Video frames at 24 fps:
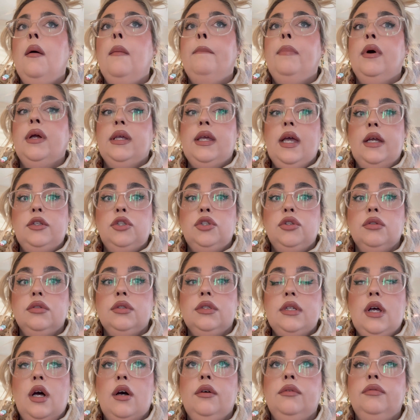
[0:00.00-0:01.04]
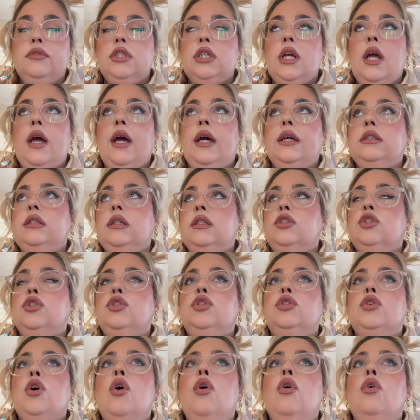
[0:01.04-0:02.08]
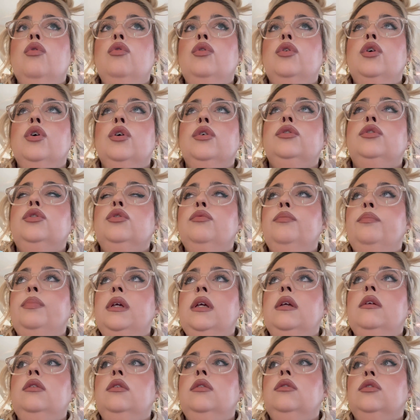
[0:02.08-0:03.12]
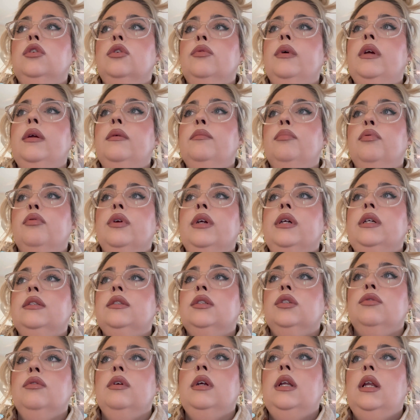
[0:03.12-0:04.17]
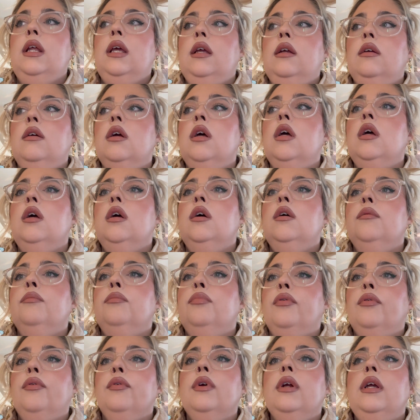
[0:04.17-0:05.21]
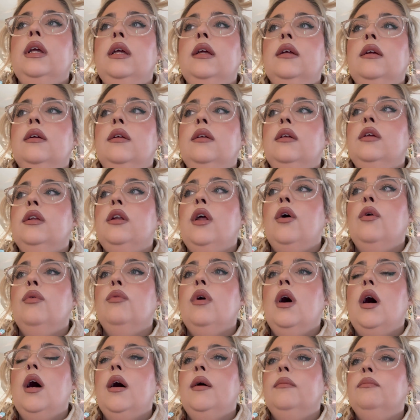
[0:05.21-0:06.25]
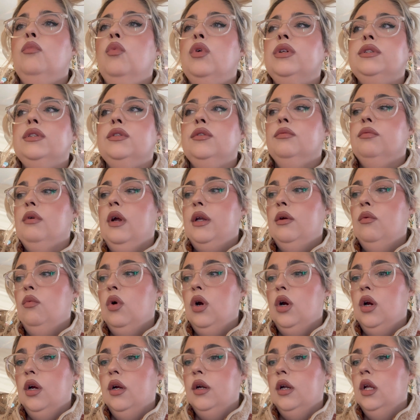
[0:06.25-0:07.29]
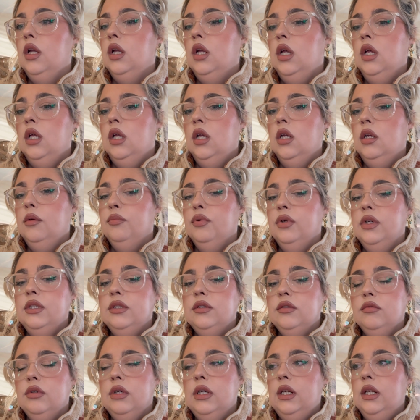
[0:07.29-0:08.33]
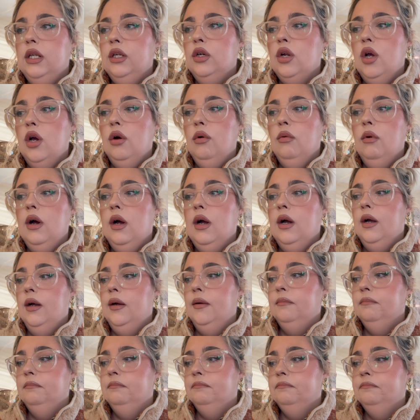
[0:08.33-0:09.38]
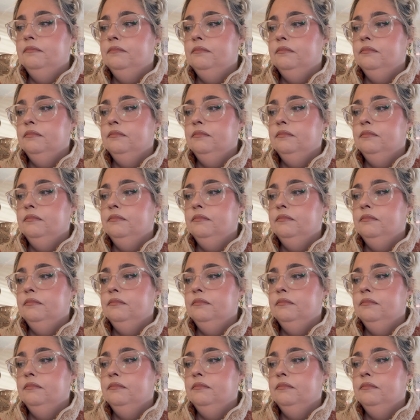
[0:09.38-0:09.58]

But get yourself checked. It's so good to be doing pre-screening, what's the right word? Pre-screening, no.